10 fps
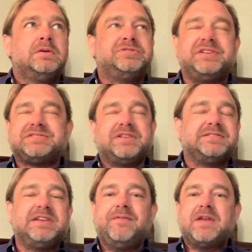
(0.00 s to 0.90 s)
Jesus
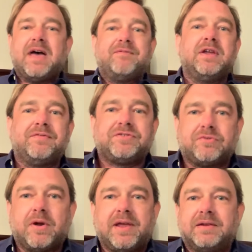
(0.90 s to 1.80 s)
doesn't even have enough
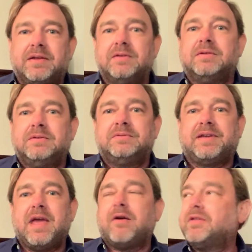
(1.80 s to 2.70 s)
strength
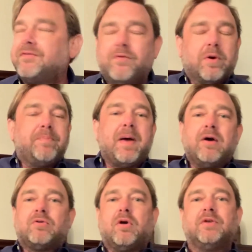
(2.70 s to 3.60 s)
to carry the 40
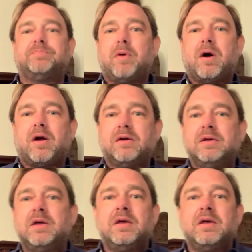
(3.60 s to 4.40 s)
pound crossbar.